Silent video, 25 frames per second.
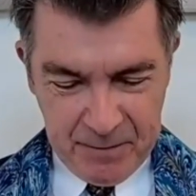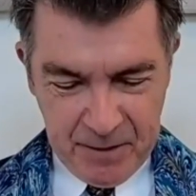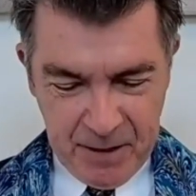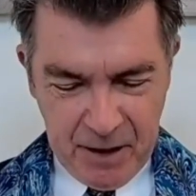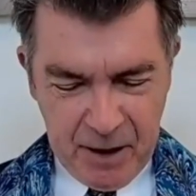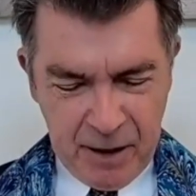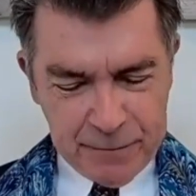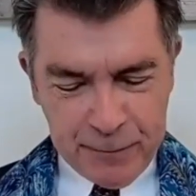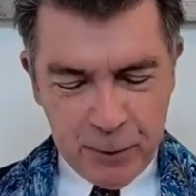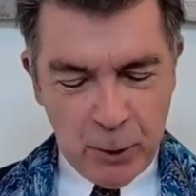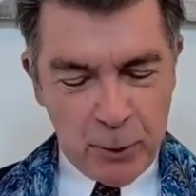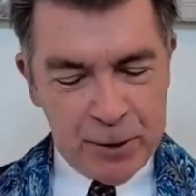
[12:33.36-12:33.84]

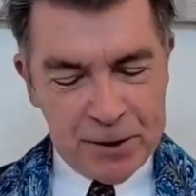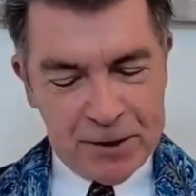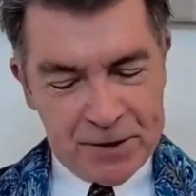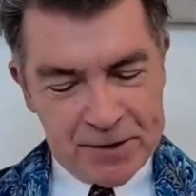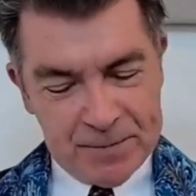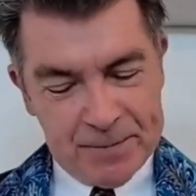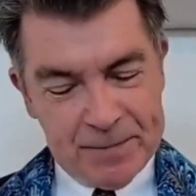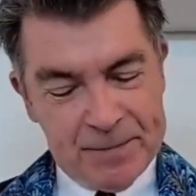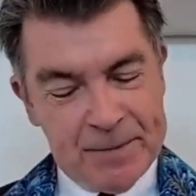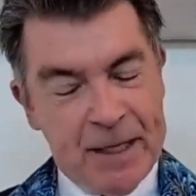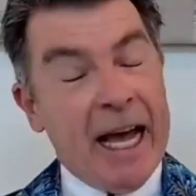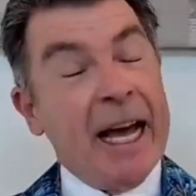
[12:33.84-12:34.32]
Of
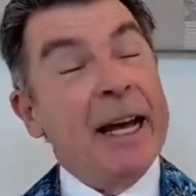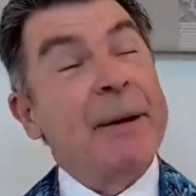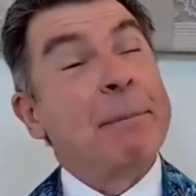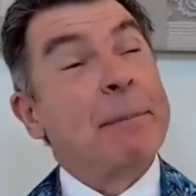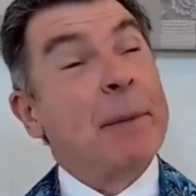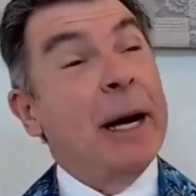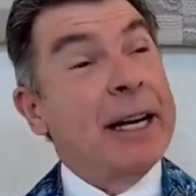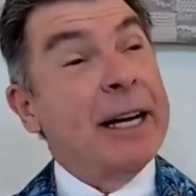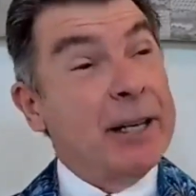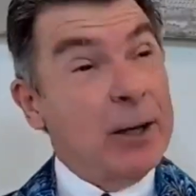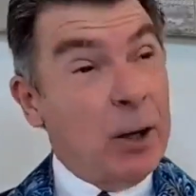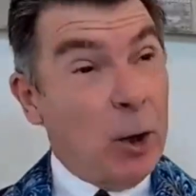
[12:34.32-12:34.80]
course, at
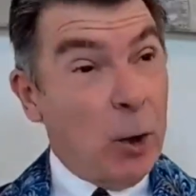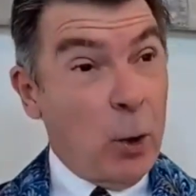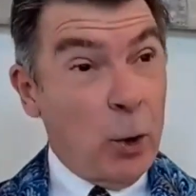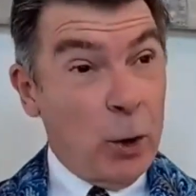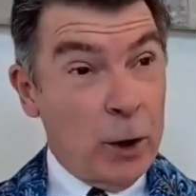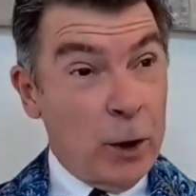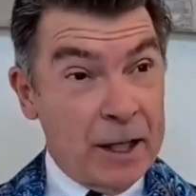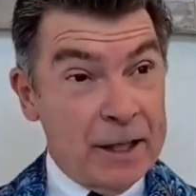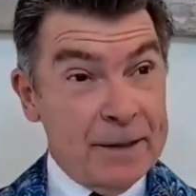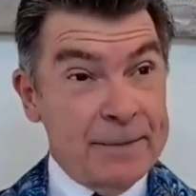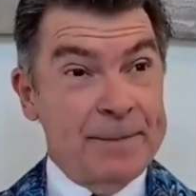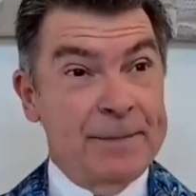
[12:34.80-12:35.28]
my
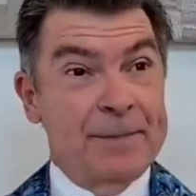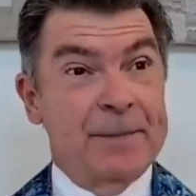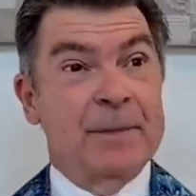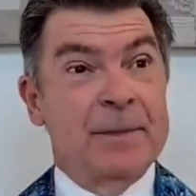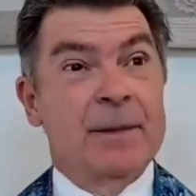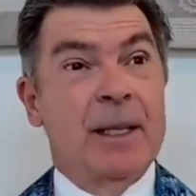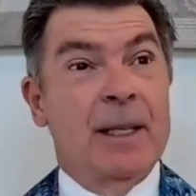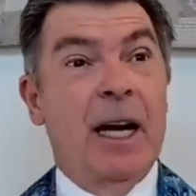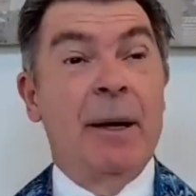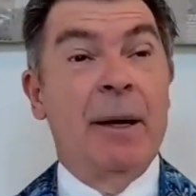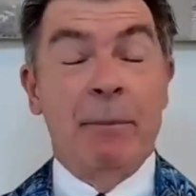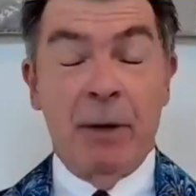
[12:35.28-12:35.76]
core,
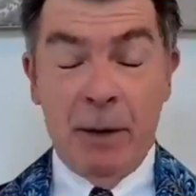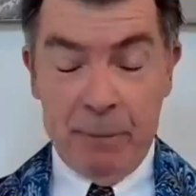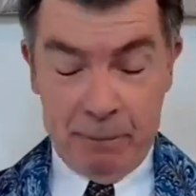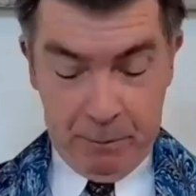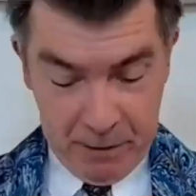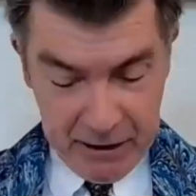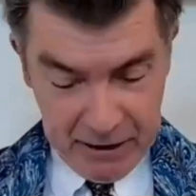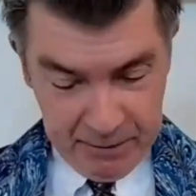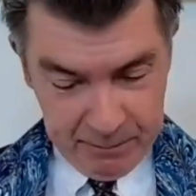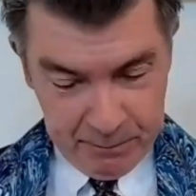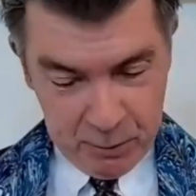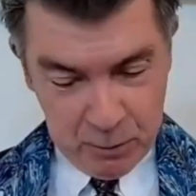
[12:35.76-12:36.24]
I'm a
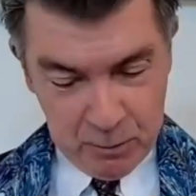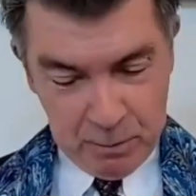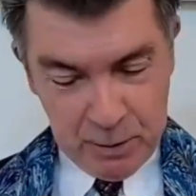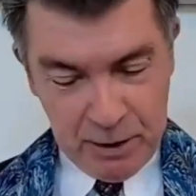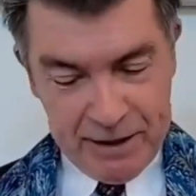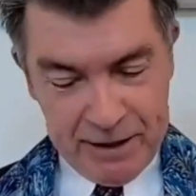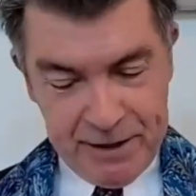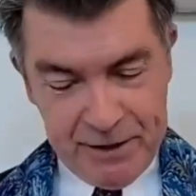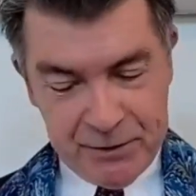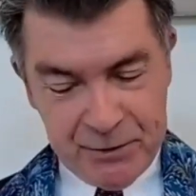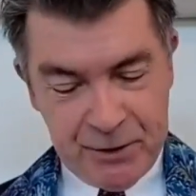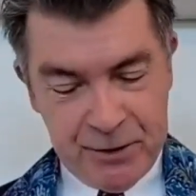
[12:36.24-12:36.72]
people
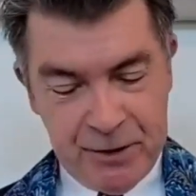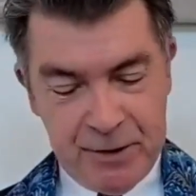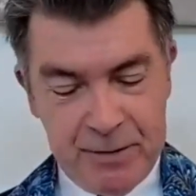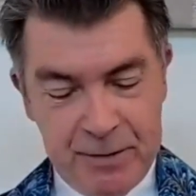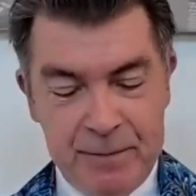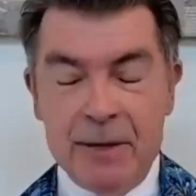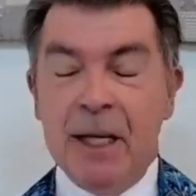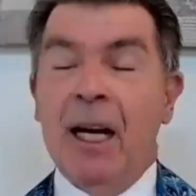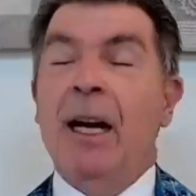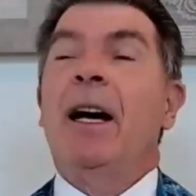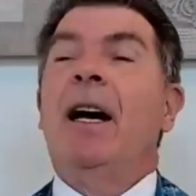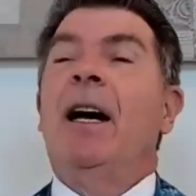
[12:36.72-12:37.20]
pleaser,